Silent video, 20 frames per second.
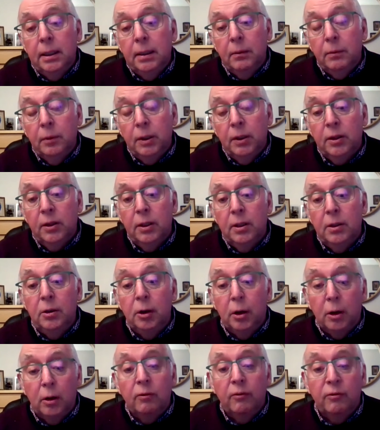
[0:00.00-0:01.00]
with the
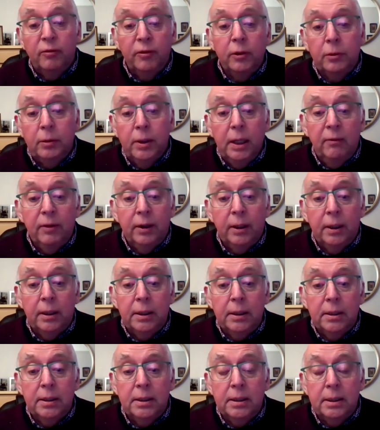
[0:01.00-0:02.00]
non-flu A
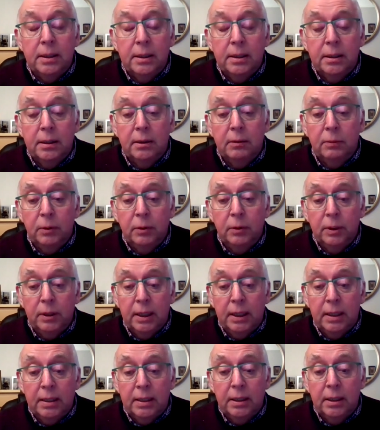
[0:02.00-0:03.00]
viruses that we were
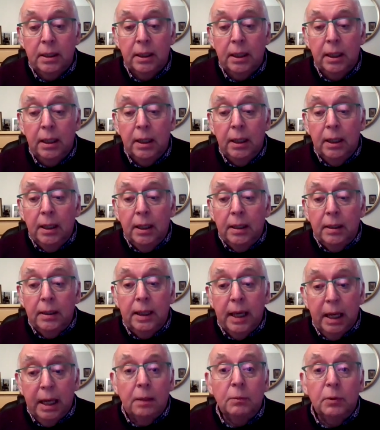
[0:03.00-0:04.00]
testing,
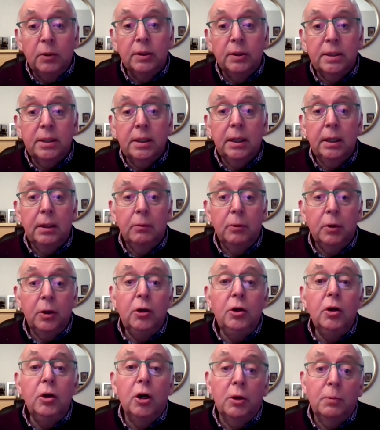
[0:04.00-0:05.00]
the animals were
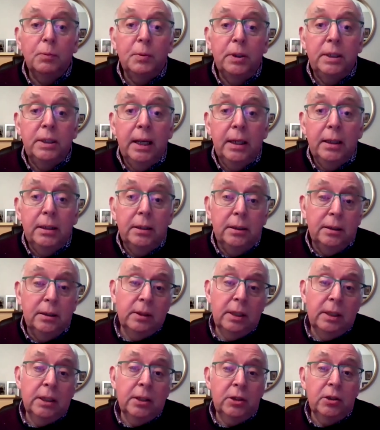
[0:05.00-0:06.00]
not protected. So
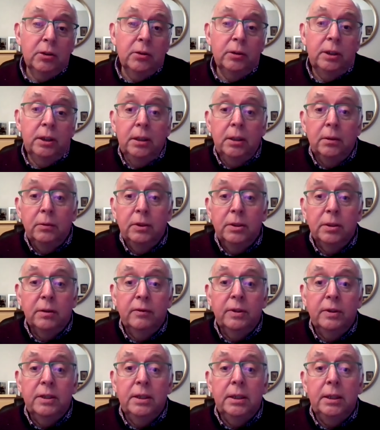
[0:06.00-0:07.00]
that showed that there was
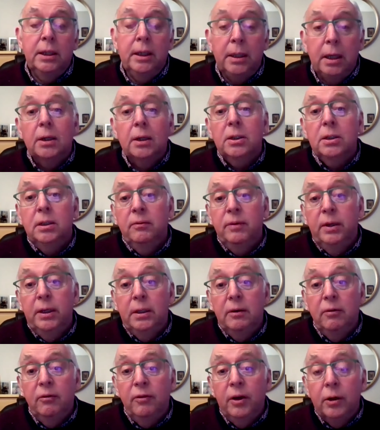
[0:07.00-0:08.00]
obviously an induction of
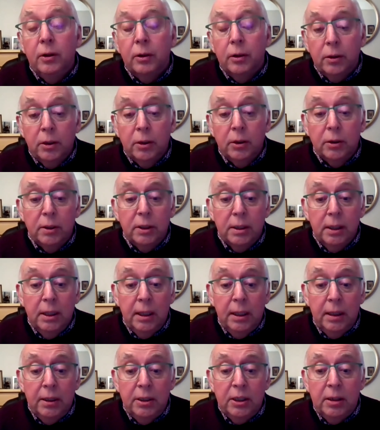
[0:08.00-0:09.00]
interferon
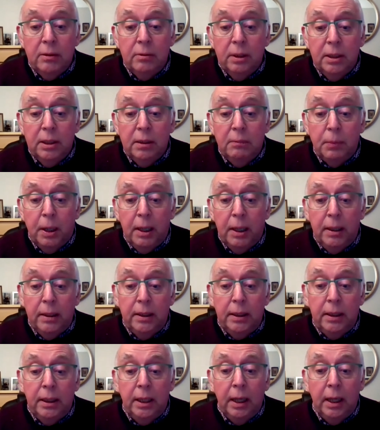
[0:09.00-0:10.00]
generated by
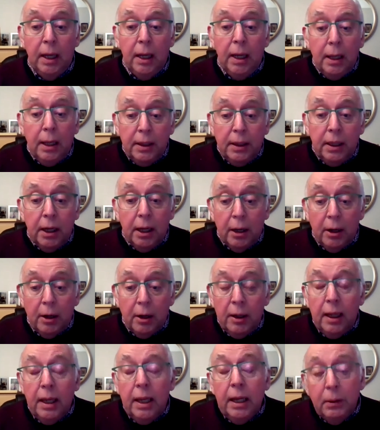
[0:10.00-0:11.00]
the
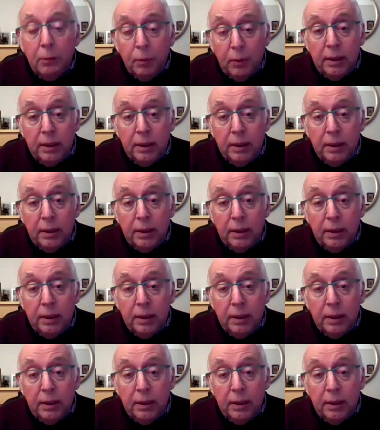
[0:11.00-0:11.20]
RNA